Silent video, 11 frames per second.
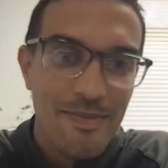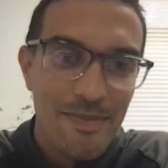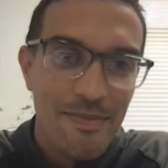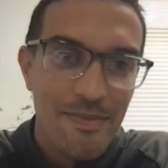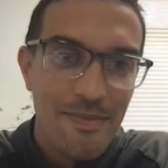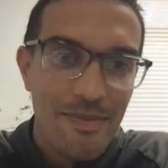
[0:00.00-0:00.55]

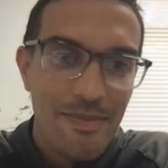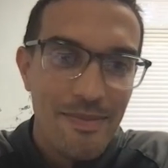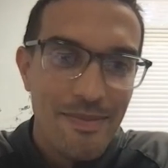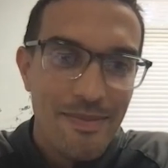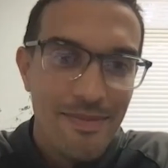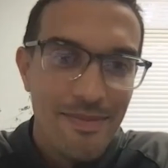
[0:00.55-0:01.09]

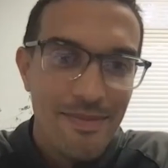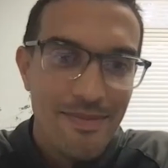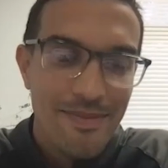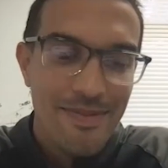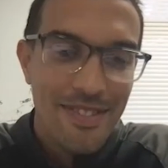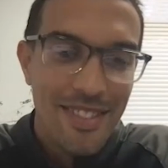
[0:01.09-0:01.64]

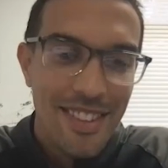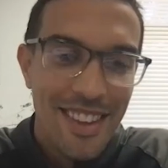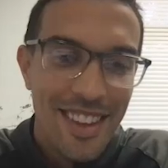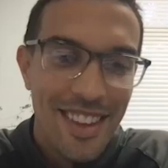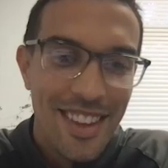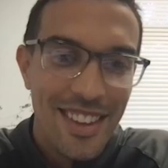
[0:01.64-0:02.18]

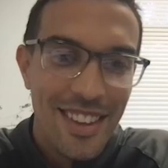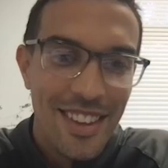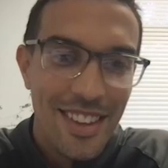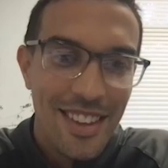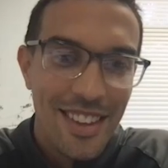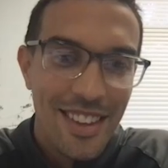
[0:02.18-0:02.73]

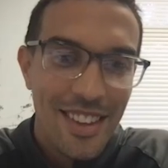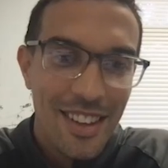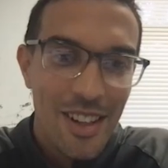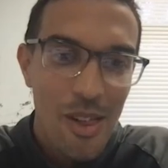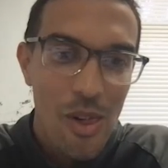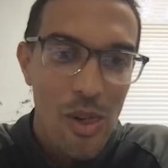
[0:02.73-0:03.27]

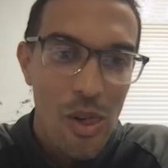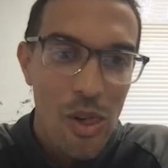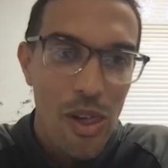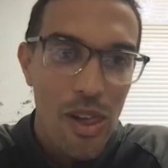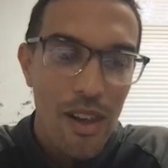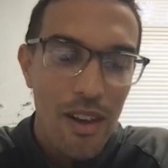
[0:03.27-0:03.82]

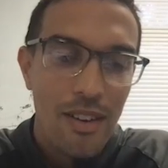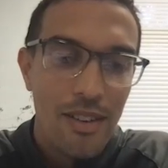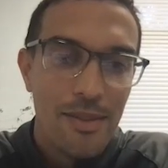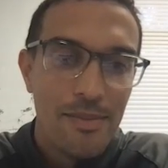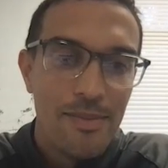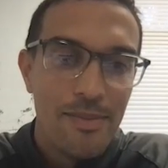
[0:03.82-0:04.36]

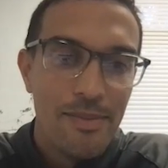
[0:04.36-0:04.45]
The person shown says nothing.